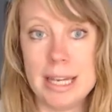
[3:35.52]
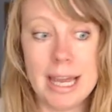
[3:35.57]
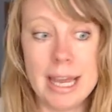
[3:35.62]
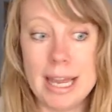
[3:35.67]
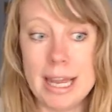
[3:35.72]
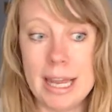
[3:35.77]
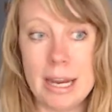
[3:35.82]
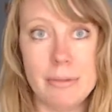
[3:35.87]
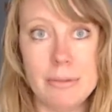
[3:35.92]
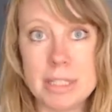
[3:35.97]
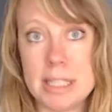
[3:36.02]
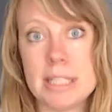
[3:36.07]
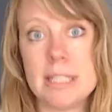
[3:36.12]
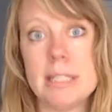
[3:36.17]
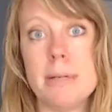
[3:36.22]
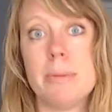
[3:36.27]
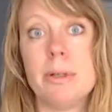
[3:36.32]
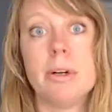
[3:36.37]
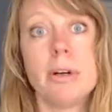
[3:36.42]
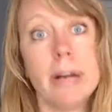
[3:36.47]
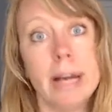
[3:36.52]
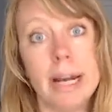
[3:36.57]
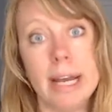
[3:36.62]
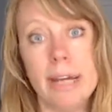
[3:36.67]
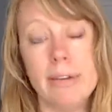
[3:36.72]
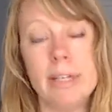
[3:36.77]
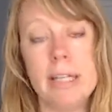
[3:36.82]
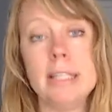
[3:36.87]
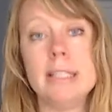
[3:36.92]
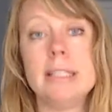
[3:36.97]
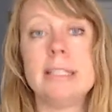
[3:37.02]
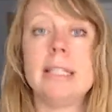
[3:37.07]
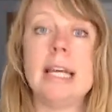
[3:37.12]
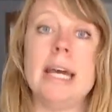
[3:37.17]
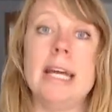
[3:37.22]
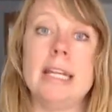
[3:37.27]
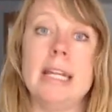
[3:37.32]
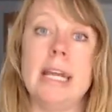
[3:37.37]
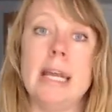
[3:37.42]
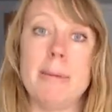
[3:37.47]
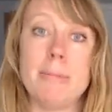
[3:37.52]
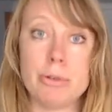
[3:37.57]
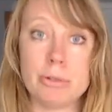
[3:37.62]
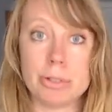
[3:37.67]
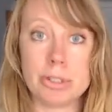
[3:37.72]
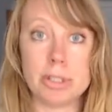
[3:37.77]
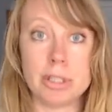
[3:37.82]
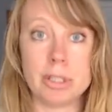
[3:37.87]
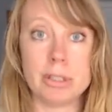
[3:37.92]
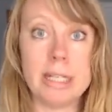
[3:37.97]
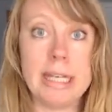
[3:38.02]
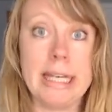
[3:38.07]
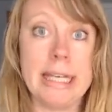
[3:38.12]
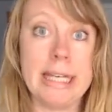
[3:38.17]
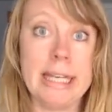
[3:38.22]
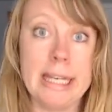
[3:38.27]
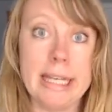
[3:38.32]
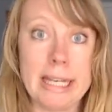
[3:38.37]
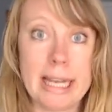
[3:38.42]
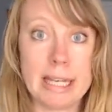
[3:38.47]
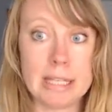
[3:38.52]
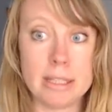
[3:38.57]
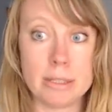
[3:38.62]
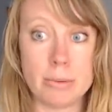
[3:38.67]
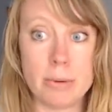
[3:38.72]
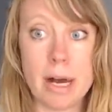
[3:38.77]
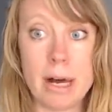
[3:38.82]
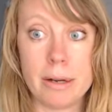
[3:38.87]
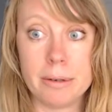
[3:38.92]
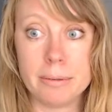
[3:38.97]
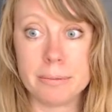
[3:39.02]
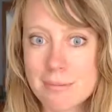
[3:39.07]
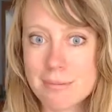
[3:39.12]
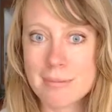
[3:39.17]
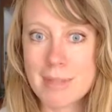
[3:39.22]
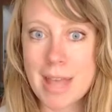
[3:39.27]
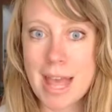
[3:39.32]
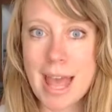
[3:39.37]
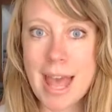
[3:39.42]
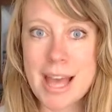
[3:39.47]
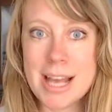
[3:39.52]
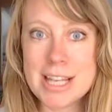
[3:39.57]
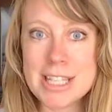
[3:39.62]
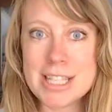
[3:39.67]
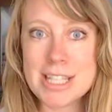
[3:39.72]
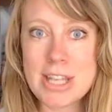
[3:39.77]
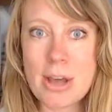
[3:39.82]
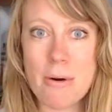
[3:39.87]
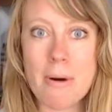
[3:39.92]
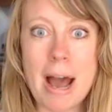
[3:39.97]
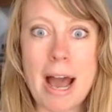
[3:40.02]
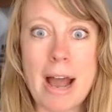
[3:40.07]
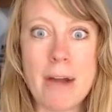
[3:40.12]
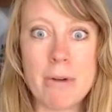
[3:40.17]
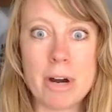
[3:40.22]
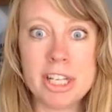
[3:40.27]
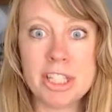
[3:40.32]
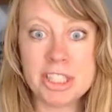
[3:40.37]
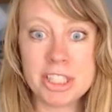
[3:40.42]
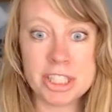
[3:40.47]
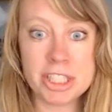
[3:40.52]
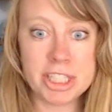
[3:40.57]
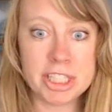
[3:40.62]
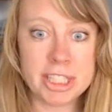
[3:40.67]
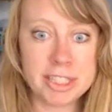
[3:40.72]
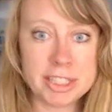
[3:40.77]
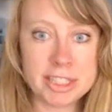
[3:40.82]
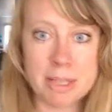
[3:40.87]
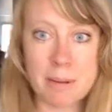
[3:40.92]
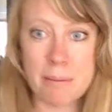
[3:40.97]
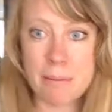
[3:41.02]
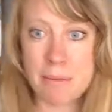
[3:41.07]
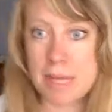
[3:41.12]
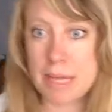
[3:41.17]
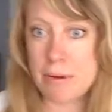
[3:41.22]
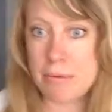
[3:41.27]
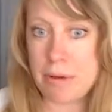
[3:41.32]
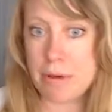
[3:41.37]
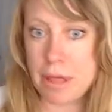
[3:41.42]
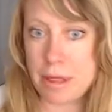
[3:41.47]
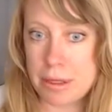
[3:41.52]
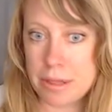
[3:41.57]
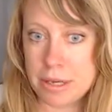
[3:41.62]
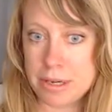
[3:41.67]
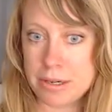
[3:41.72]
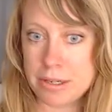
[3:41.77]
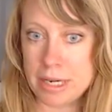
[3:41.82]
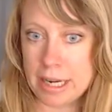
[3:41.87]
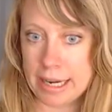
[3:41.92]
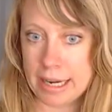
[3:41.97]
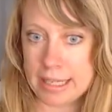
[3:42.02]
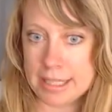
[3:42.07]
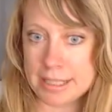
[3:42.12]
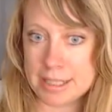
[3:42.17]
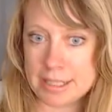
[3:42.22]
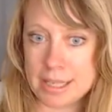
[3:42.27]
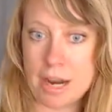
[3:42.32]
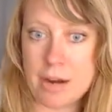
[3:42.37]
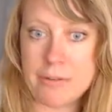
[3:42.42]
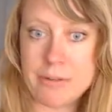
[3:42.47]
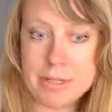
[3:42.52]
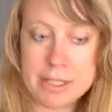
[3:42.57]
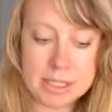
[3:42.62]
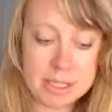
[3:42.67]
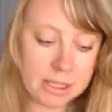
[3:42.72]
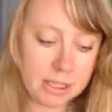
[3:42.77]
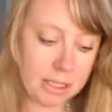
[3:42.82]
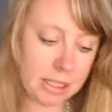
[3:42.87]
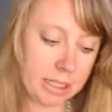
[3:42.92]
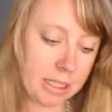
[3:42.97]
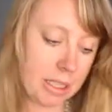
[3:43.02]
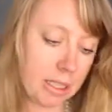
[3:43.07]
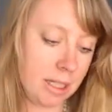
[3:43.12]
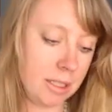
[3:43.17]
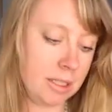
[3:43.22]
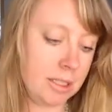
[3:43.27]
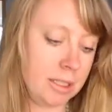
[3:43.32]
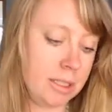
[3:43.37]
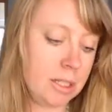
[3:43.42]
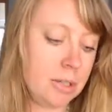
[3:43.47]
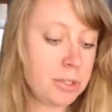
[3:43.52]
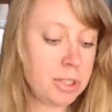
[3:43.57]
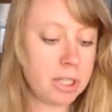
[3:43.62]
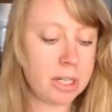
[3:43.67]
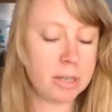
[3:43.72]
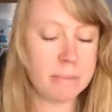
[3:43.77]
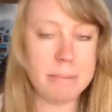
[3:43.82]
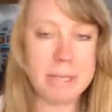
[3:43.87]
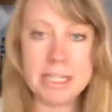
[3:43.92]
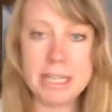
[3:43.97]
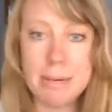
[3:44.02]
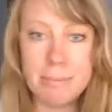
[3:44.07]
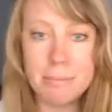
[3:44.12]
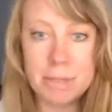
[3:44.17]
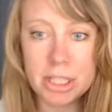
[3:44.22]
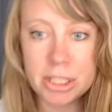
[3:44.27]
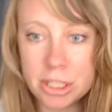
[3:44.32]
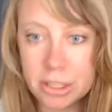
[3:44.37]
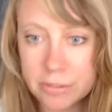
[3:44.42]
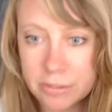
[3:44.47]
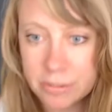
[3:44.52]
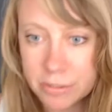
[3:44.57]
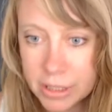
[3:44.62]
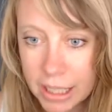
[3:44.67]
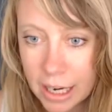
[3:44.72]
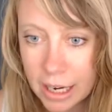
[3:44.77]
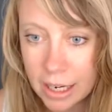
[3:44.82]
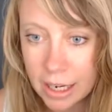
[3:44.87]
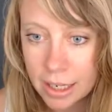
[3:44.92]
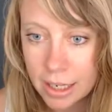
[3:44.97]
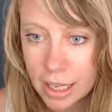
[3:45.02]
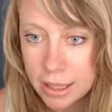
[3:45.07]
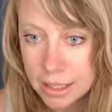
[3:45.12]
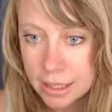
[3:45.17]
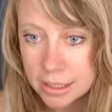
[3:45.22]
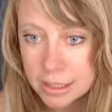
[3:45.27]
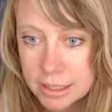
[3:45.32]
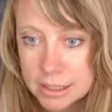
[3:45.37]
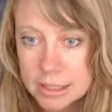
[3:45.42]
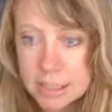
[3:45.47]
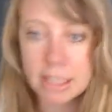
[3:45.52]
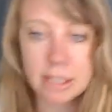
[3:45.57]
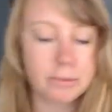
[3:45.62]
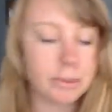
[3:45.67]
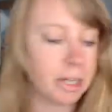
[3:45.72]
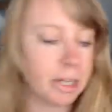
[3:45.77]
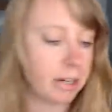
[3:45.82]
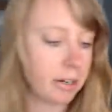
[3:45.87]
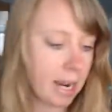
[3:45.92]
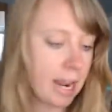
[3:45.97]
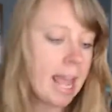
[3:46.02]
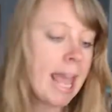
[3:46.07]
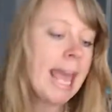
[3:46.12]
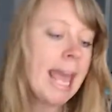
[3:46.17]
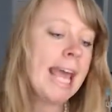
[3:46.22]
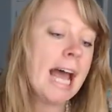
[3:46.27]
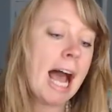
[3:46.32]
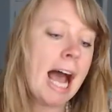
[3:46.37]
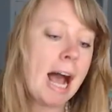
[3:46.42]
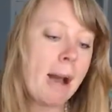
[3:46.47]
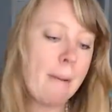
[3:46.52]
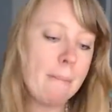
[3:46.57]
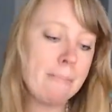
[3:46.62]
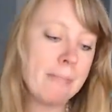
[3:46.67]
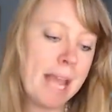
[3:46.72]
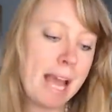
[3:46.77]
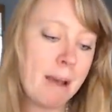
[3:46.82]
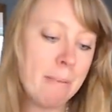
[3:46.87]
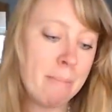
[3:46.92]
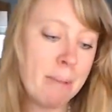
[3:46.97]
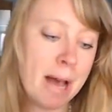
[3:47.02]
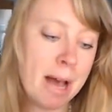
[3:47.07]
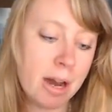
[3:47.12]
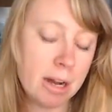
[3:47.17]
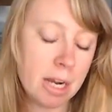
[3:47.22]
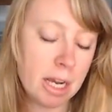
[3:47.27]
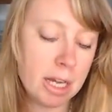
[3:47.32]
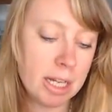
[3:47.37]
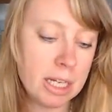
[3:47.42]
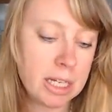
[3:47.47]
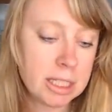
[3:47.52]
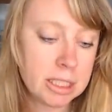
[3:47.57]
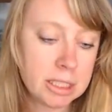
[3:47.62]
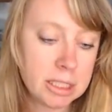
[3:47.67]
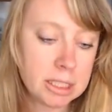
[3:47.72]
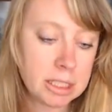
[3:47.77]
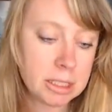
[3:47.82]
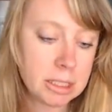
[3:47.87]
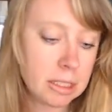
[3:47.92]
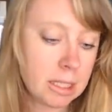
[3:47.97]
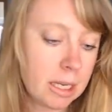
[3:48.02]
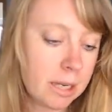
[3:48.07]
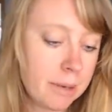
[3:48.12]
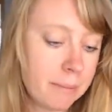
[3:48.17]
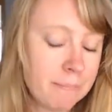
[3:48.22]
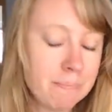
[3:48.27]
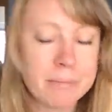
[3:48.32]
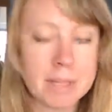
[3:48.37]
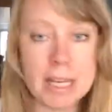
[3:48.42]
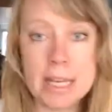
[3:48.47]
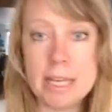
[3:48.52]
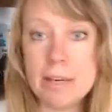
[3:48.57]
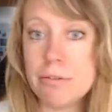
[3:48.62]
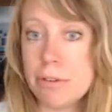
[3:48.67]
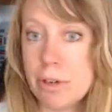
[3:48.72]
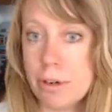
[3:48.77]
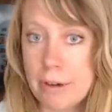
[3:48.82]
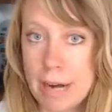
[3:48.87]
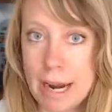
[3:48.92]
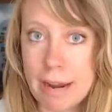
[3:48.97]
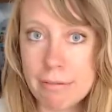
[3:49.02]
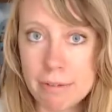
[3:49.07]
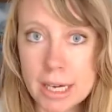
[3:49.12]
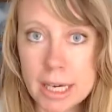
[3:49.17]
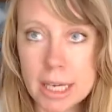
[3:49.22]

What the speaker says: irresistible cravings, and emotional eating as well. So I wanted to share something with you that I saw recently on social media. I'm not sure if, yeah, I think this is gonna work. Okay. About a little infographic